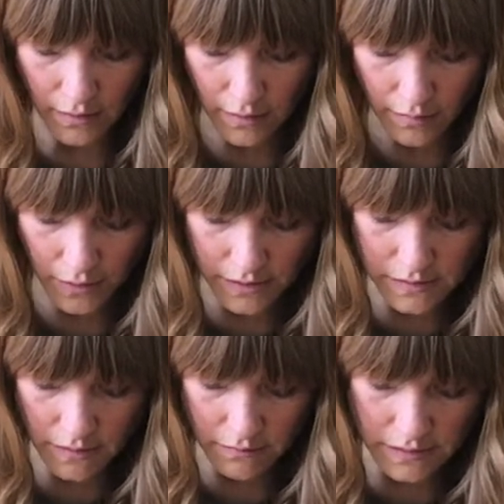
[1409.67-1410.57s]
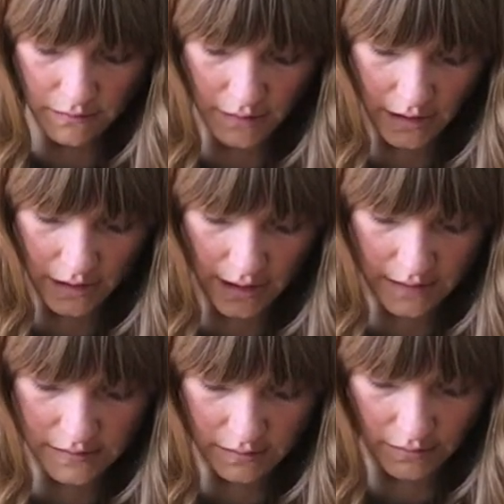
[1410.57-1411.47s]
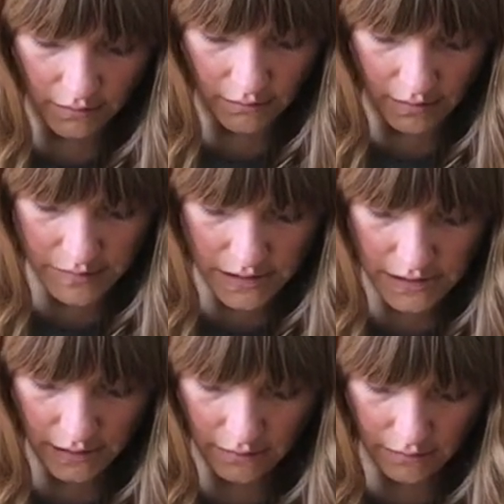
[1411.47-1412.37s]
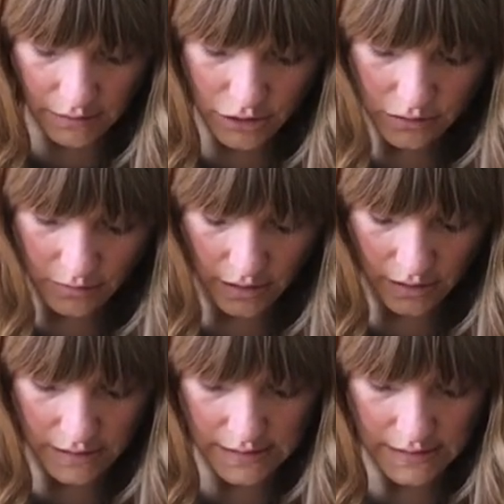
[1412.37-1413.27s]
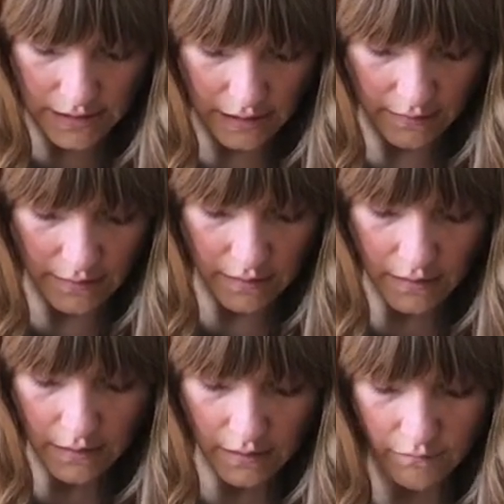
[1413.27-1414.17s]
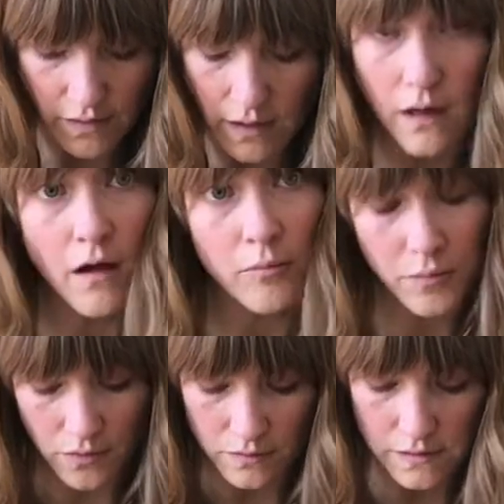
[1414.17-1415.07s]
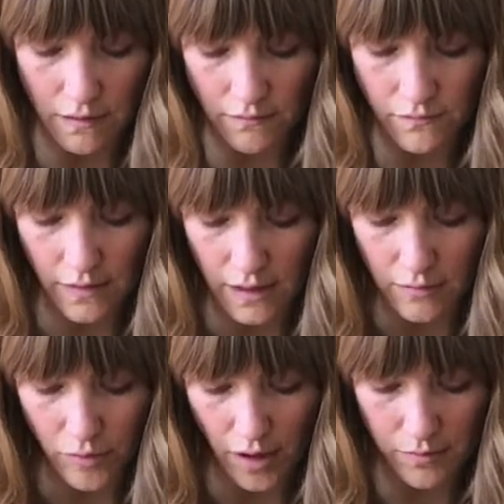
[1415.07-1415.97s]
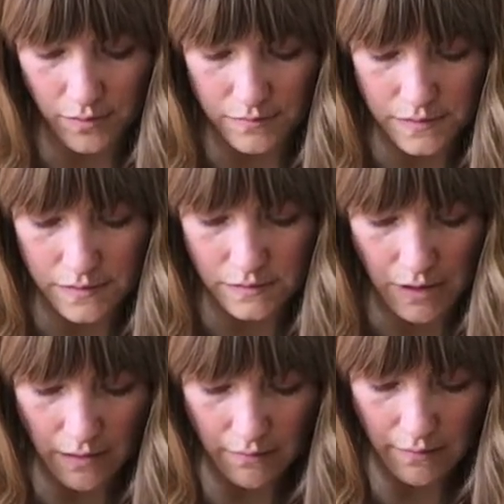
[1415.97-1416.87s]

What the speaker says: But it's always okay to ask a grown-up to take a look at your work and see if they can help you solve any problems as well.